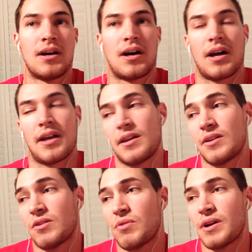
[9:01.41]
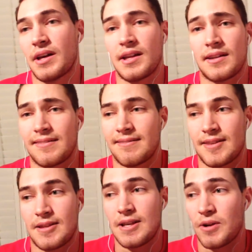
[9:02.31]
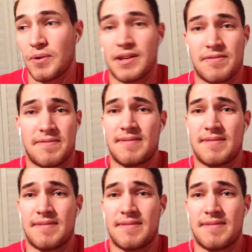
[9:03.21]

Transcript: You know what? And, if